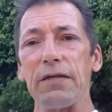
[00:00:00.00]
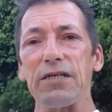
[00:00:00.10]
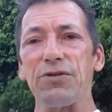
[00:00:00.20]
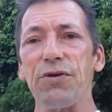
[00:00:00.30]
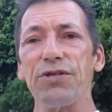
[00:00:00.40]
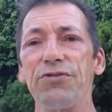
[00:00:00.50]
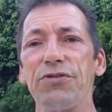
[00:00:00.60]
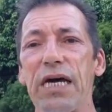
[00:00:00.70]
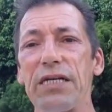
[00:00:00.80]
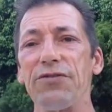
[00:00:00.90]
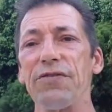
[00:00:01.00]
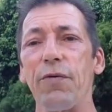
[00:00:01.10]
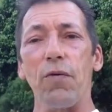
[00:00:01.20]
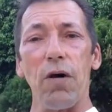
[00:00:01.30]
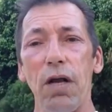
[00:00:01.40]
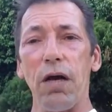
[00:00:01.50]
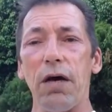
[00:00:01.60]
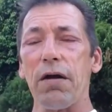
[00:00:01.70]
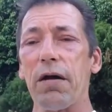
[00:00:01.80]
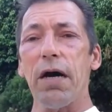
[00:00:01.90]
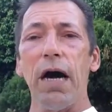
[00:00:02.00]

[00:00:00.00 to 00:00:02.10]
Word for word: this is Richard Szachury from Guadalajara.